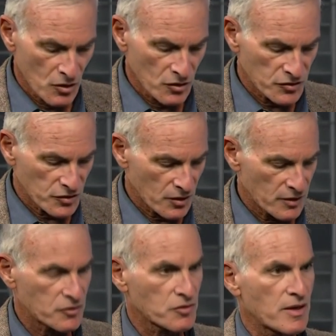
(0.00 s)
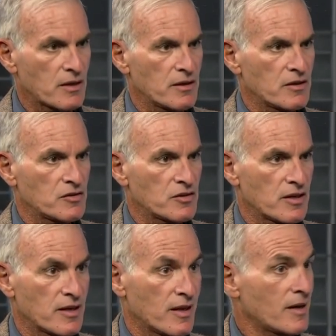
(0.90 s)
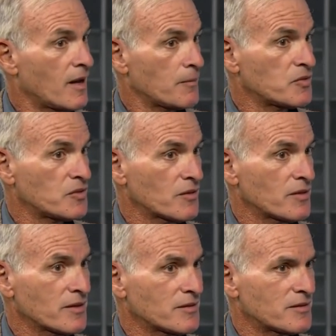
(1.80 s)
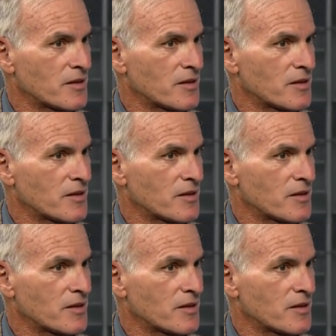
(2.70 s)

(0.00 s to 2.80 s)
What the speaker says: you saw Israelis, I'm serious,